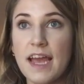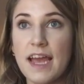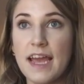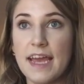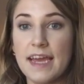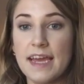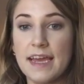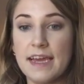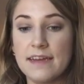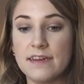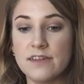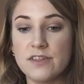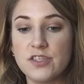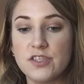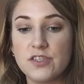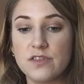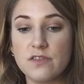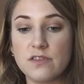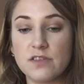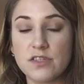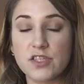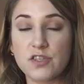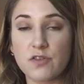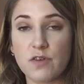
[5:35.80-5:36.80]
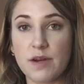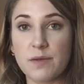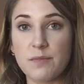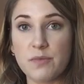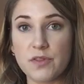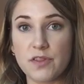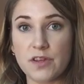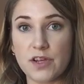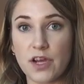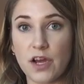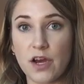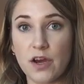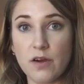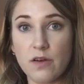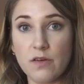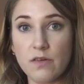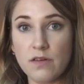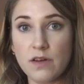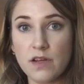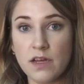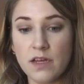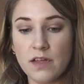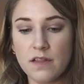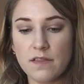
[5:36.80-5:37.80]
and scramble the
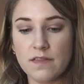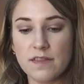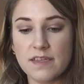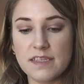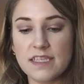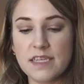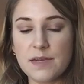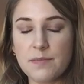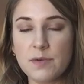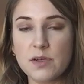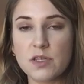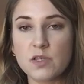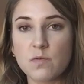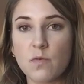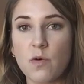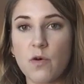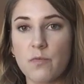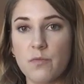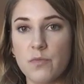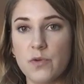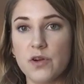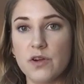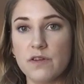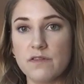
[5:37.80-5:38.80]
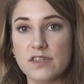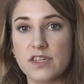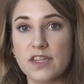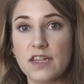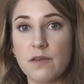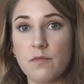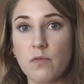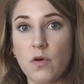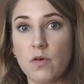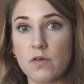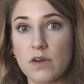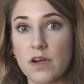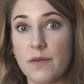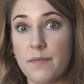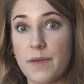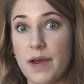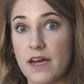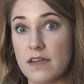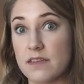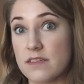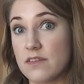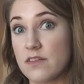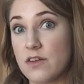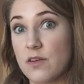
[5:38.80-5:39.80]
code, the zippers won't move, so they won't come
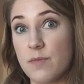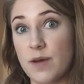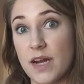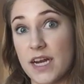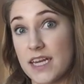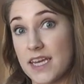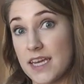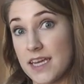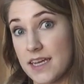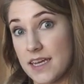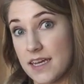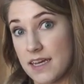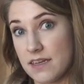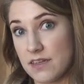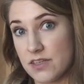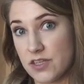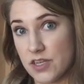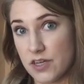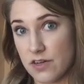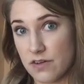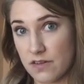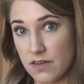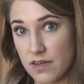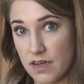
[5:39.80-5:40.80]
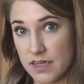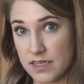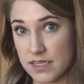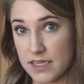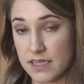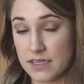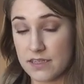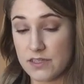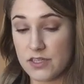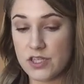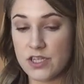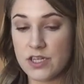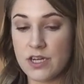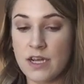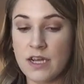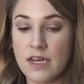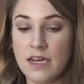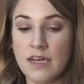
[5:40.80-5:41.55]
out, so nobody can get into your luggage.